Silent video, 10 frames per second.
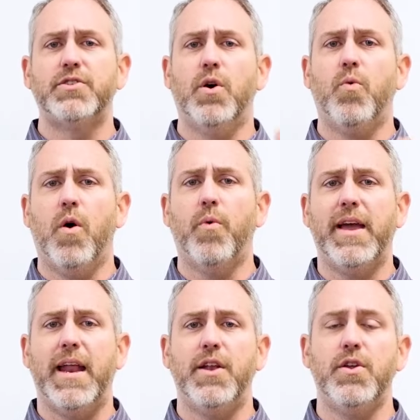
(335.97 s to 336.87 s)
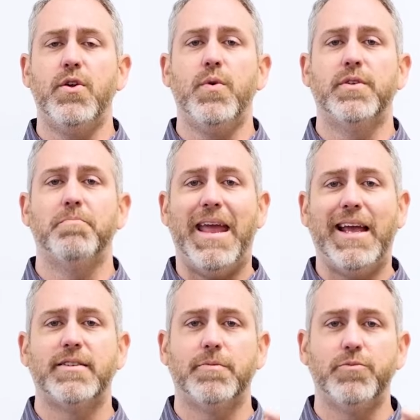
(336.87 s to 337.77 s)
So what we got to do is
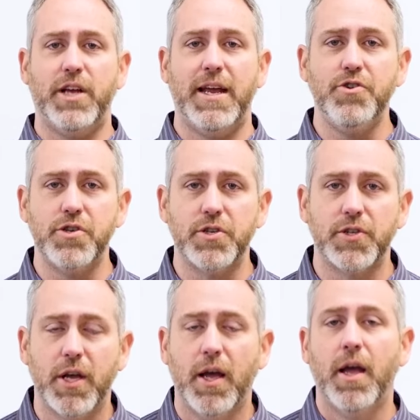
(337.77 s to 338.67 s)
make some changes